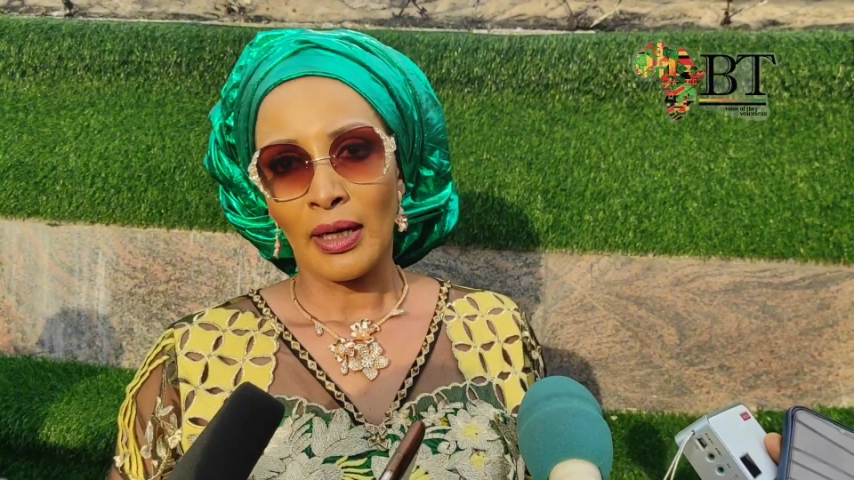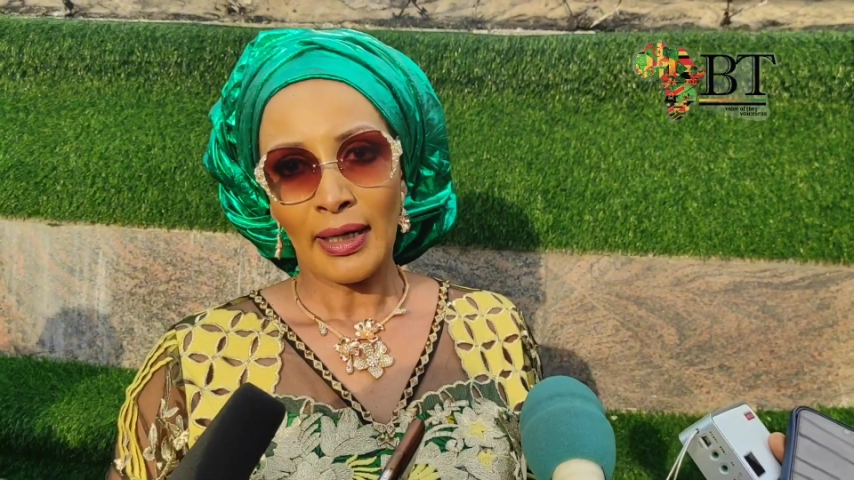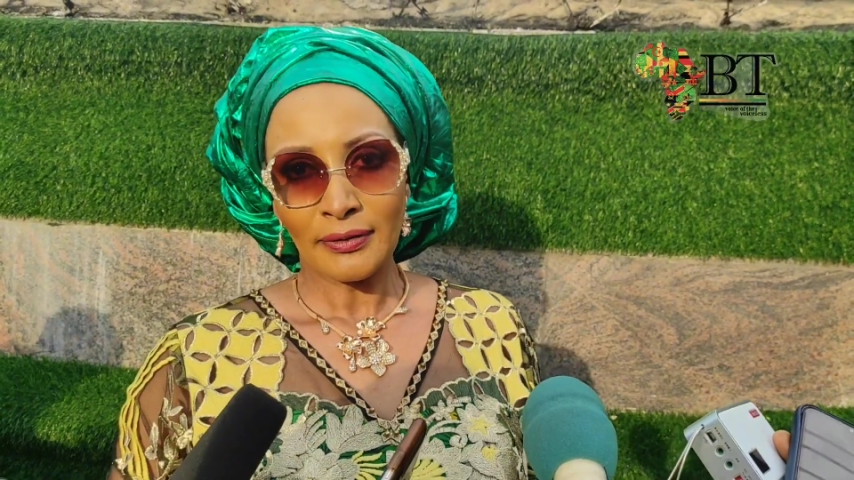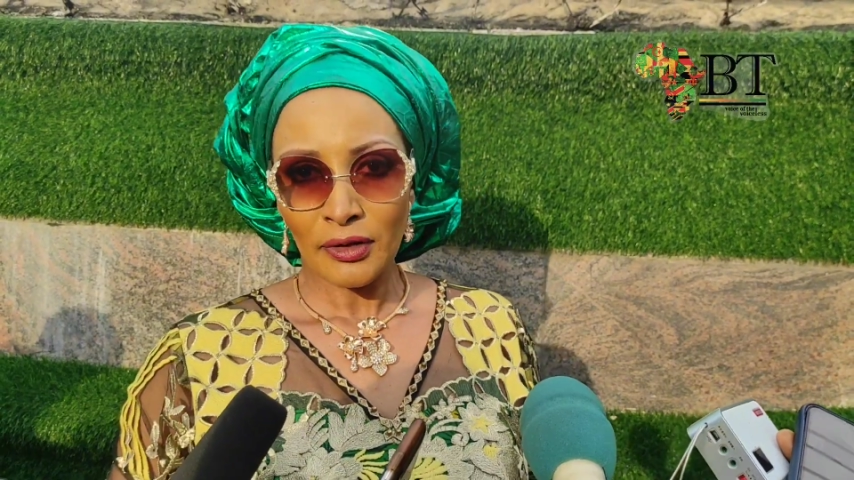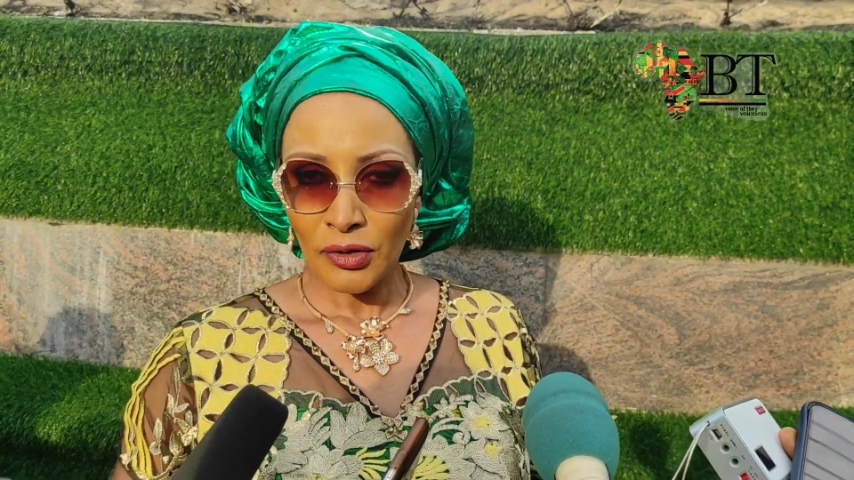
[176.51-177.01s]

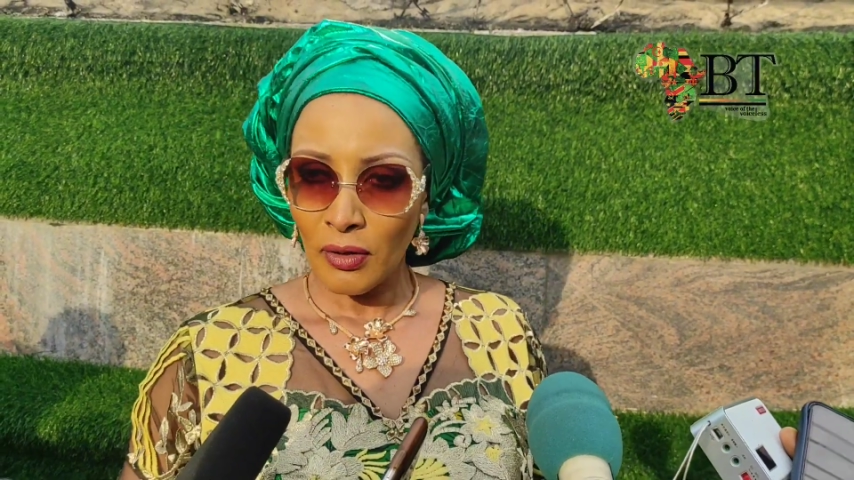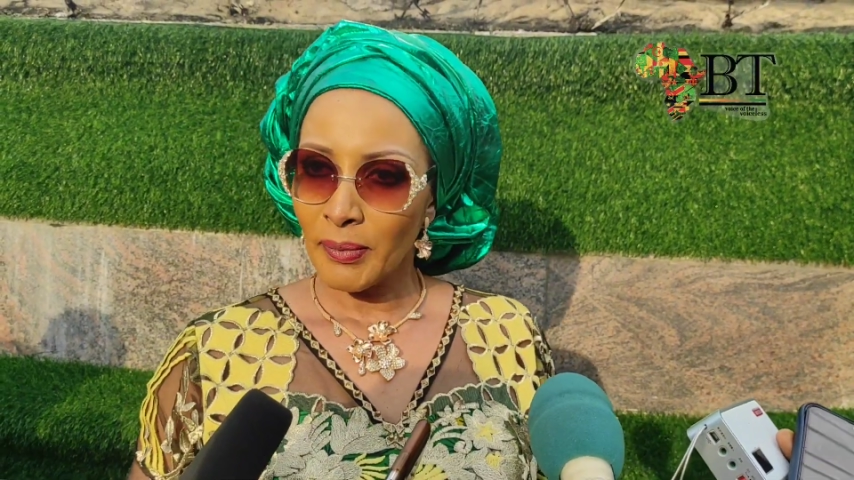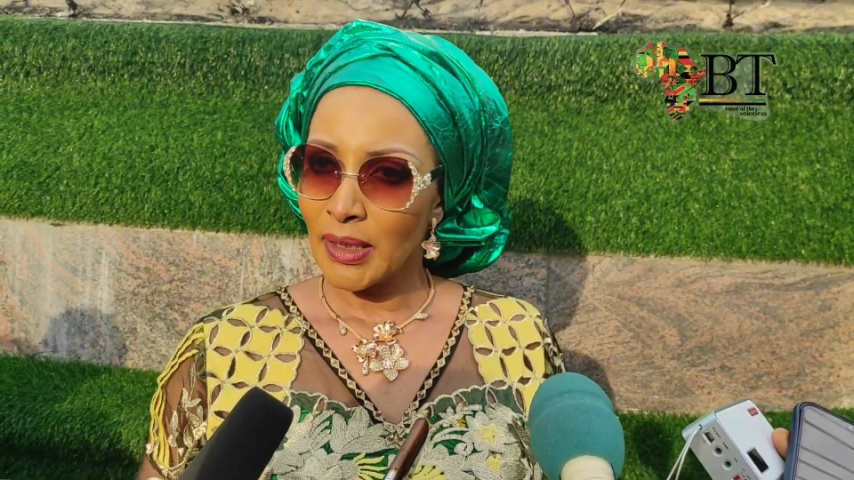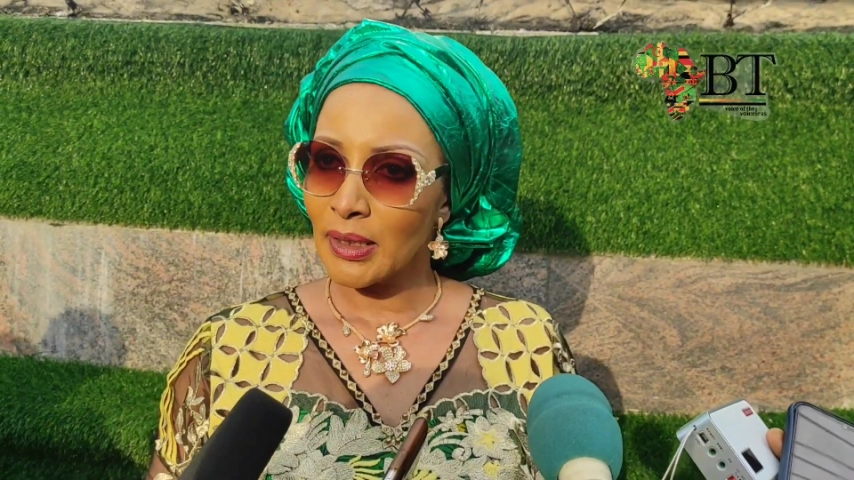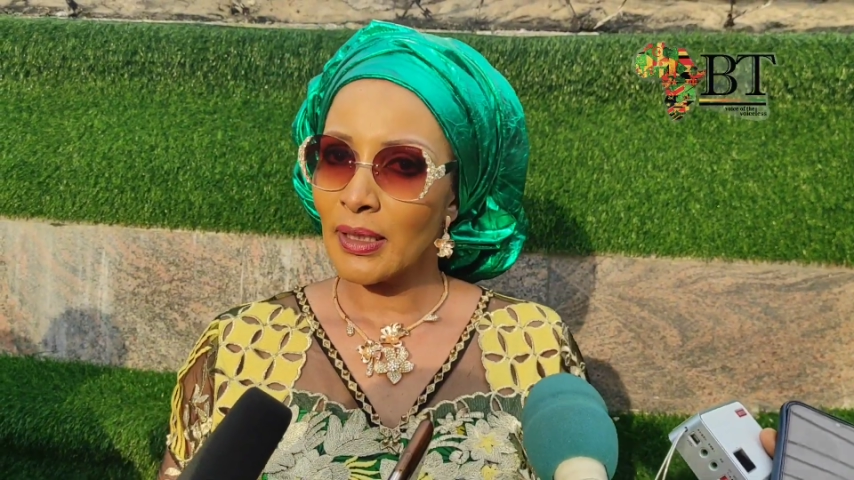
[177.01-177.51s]
and so
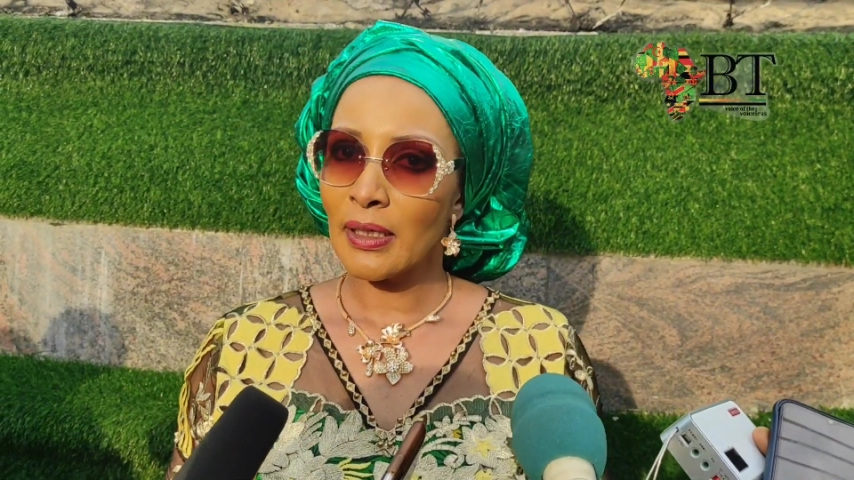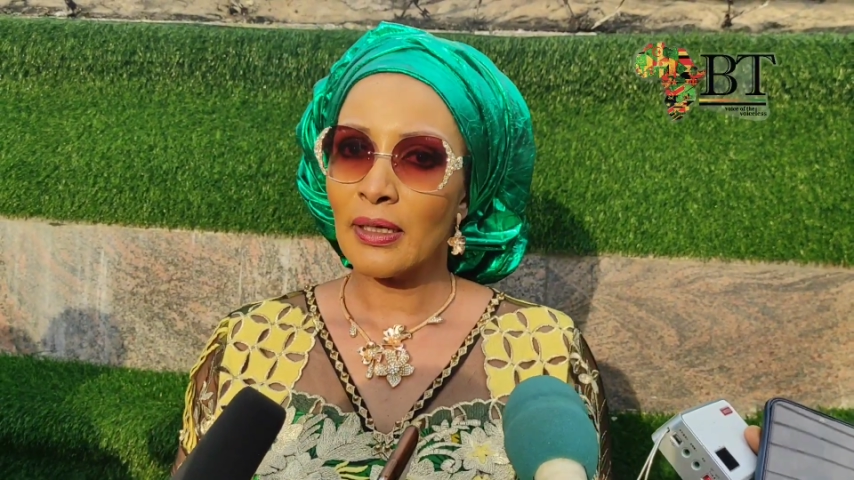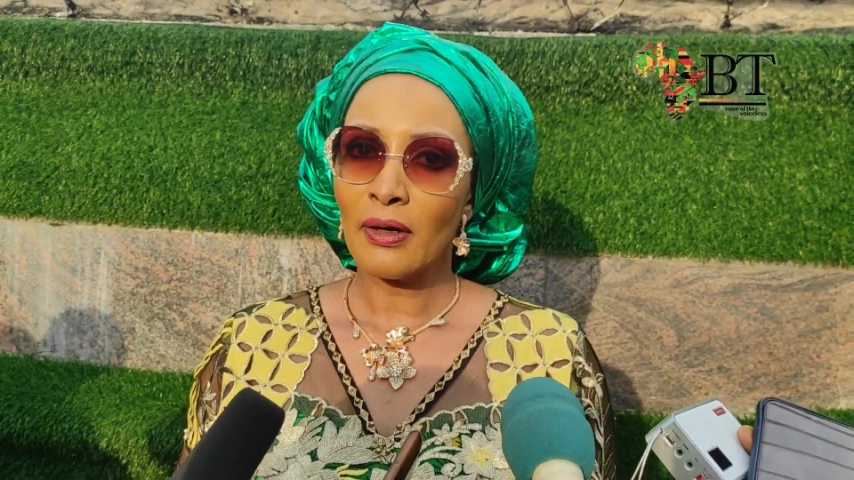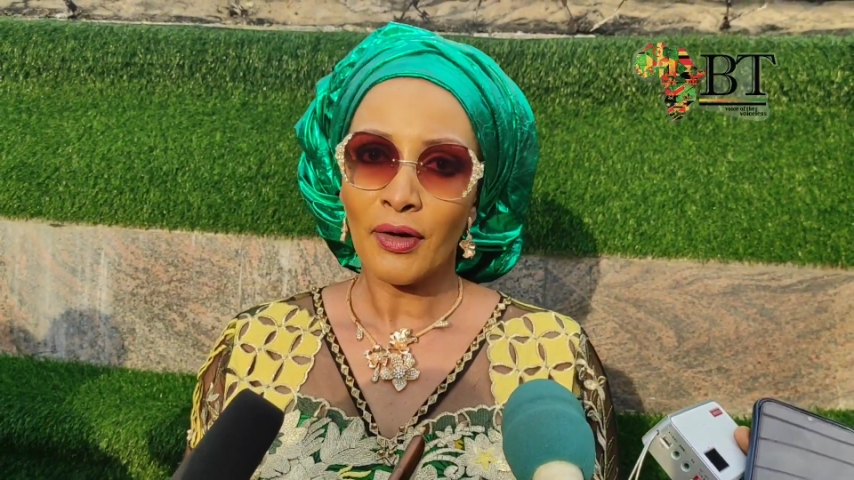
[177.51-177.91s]
many